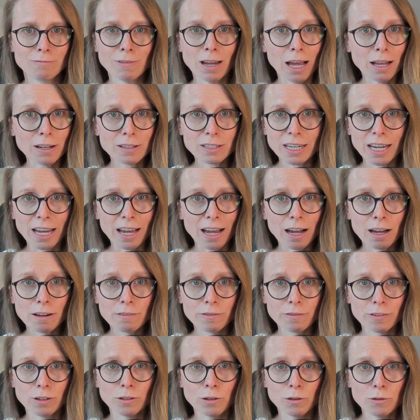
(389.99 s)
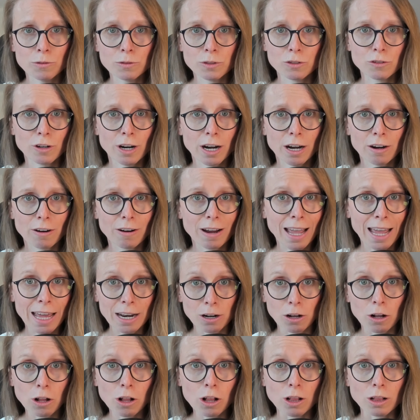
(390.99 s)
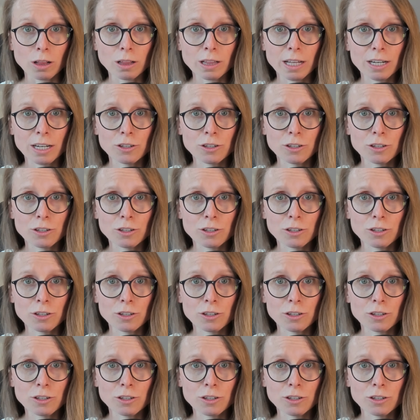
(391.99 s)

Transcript: not to have a clothes dryer at all